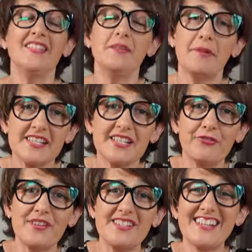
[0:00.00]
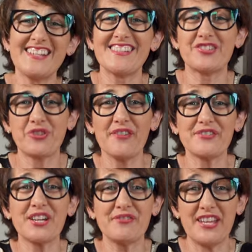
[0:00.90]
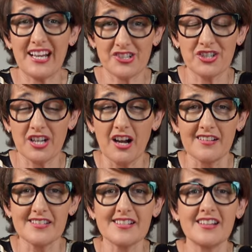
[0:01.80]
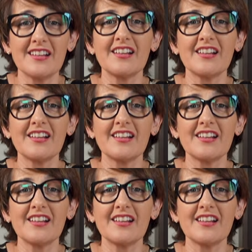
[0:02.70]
The biggest difference is the drafting of the action cards.